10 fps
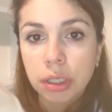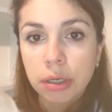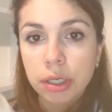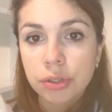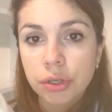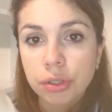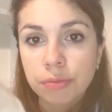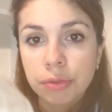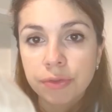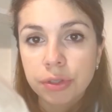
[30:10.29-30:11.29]
I'm gonna try to
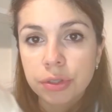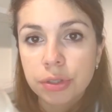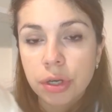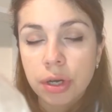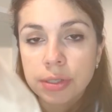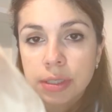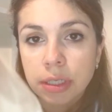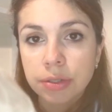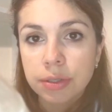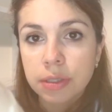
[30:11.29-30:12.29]
move your jaw side
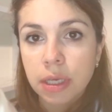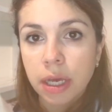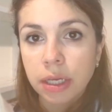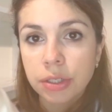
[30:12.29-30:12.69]
to side.